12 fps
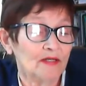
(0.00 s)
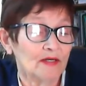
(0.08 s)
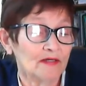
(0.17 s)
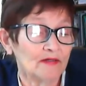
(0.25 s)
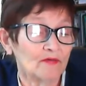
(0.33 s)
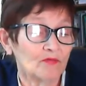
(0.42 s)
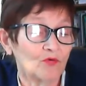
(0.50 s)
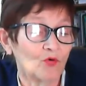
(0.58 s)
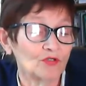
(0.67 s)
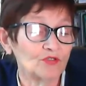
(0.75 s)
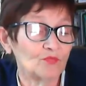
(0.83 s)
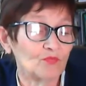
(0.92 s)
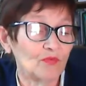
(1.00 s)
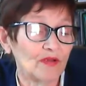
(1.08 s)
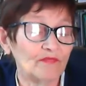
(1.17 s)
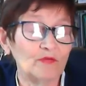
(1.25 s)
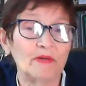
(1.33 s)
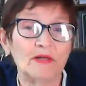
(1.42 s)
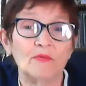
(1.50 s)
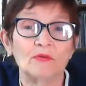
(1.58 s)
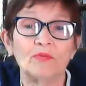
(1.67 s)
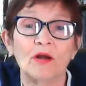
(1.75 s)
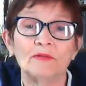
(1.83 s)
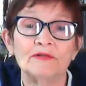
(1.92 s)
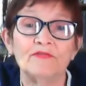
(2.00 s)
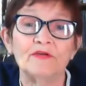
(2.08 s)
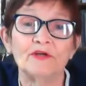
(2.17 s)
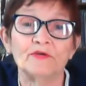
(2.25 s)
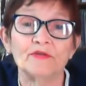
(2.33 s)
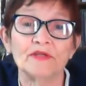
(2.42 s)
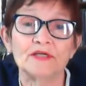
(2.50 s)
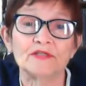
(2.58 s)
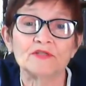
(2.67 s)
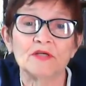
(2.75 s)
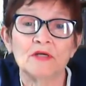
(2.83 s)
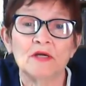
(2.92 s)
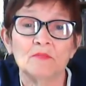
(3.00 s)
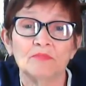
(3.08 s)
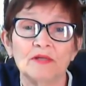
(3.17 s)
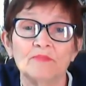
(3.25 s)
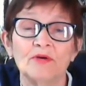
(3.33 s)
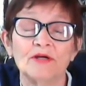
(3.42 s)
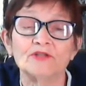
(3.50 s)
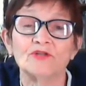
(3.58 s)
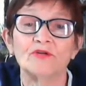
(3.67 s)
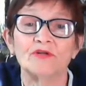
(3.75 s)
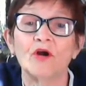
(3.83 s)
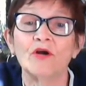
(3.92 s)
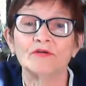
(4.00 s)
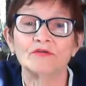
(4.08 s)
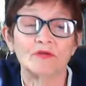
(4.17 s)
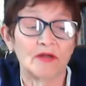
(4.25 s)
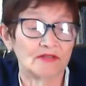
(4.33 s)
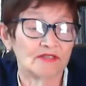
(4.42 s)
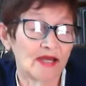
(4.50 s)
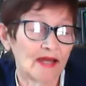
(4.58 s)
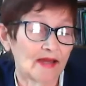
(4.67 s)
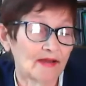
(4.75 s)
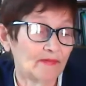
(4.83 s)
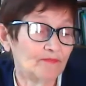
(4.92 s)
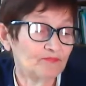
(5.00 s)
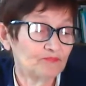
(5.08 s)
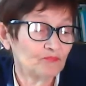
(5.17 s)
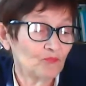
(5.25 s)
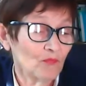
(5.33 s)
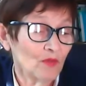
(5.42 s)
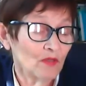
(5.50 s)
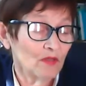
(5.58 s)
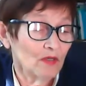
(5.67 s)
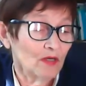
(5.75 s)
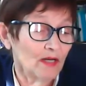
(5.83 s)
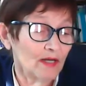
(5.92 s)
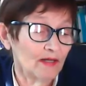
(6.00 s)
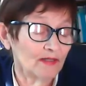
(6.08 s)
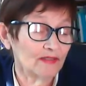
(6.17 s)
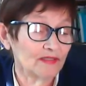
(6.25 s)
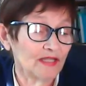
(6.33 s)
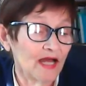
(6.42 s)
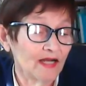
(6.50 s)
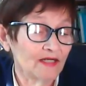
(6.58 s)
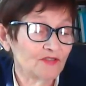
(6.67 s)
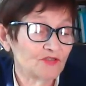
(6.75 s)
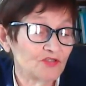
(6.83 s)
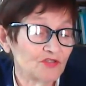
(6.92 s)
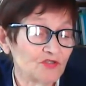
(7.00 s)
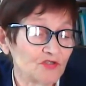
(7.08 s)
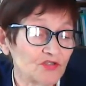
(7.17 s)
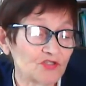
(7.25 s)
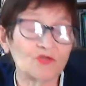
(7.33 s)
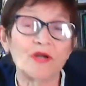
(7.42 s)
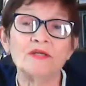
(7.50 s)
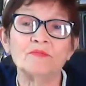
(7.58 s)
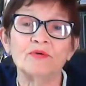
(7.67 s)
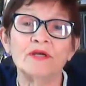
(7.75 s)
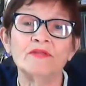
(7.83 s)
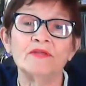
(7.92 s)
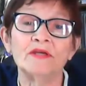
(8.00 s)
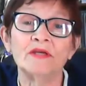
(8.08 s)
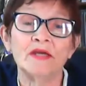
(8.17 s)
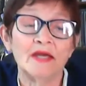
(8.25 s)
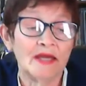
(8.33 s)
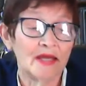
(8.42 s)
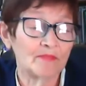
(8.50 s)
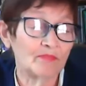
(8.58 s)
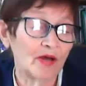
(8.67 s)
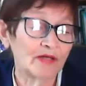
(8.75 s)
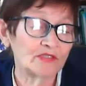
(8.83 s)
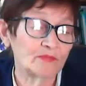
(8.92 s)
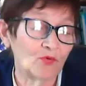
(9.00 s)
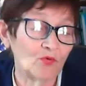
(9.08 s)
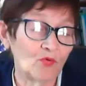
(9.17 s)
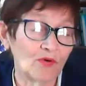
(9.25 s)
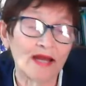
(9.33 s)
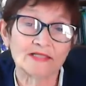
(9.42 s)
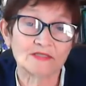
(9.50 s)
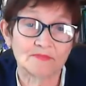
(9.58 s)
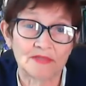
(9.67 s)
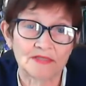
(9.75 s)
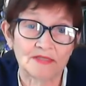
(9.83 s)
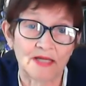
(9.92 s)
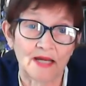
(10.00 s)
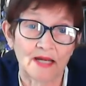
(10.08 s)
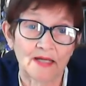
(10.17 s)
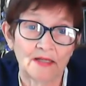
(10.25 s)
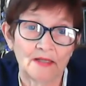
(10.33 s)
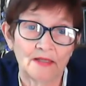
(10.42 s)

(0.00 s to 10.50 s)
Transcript: of course, everybody would probably figure this: blood pressure and heart attack, lungs, strained breathing, and possible asthma attack.